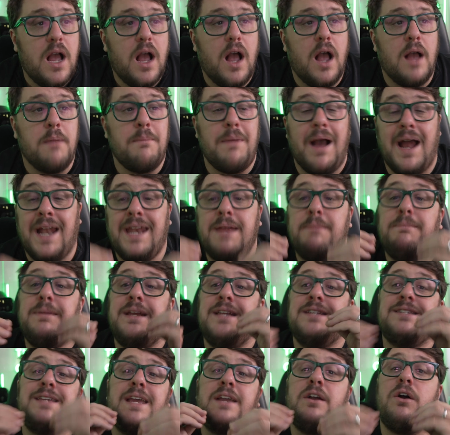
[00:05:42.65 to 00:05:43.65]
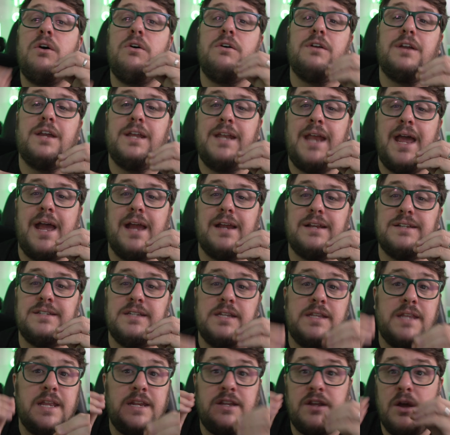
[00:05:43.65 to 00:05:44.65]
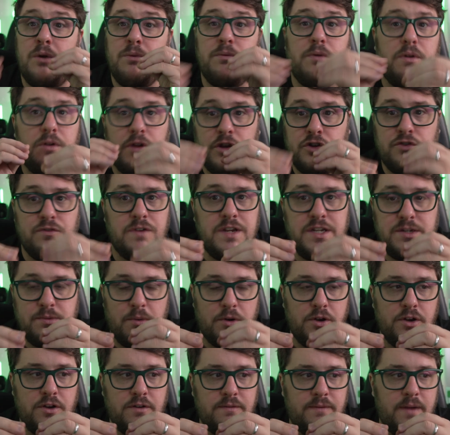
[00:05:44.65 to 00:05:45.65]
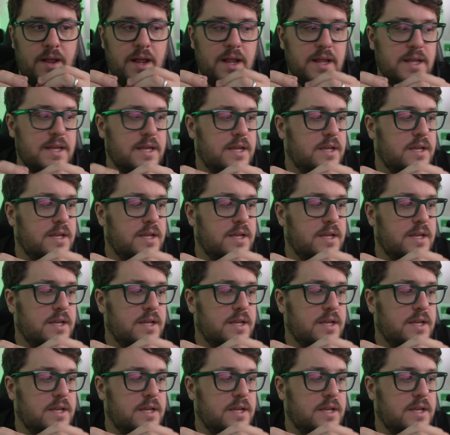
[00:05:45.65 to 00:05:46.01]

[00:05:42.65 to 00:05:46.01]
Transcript: um, and it means they can't connect and they don't agree to one another.